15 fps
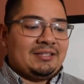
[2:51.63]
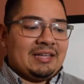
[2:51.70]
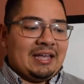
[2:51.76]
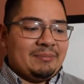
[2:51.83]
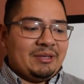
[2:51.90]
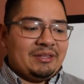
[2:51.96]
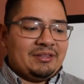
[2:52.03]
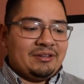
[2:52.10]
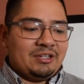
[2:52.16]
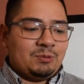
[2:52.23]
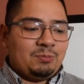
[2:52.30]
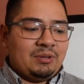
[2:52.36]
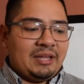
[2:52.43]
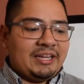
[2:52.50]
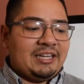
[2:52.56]
I mean, there's
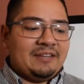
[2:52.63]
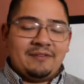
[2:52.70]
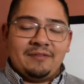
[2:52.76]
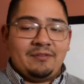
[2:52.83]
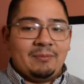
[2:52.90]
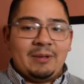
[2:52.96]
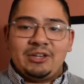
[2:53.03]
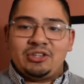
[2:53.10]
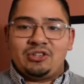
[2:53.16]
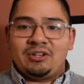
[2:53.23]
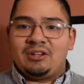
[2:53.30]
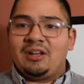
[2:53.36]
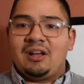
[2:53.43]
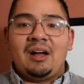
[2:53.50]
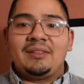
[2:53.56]
plenty of information
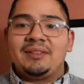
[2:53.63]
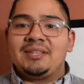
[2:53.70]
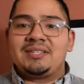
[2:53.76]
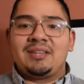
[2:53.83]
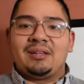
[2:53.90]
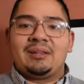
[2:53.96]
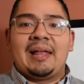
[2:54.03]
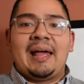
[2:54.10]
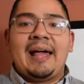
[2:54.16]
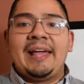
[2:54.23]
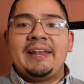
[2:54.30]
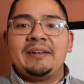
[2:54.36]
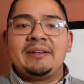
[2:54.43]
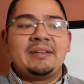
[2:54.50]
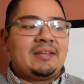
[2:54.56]
on this
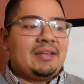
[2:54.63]
online,